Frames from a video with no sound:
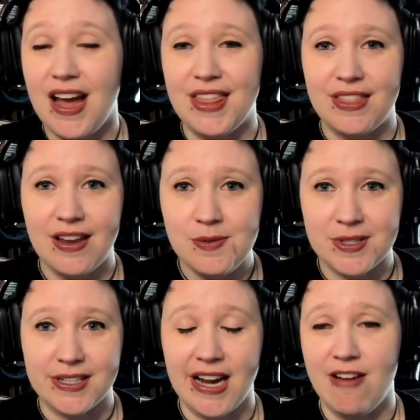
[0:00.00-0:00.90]
I thought I
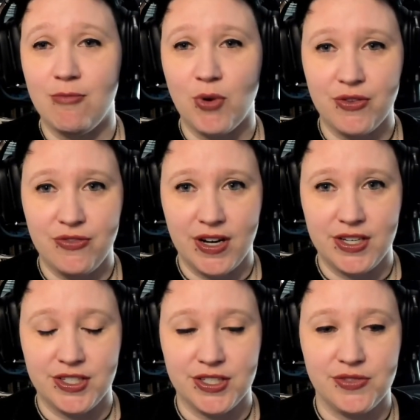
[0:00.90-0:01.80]
was going to have more
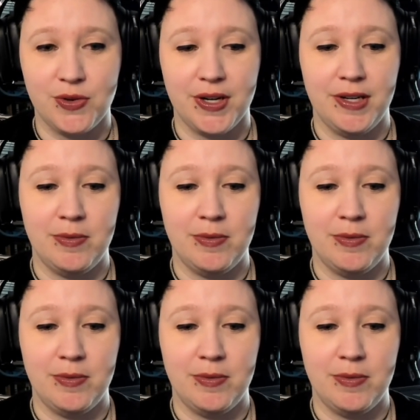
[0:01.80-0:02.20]
finishes for you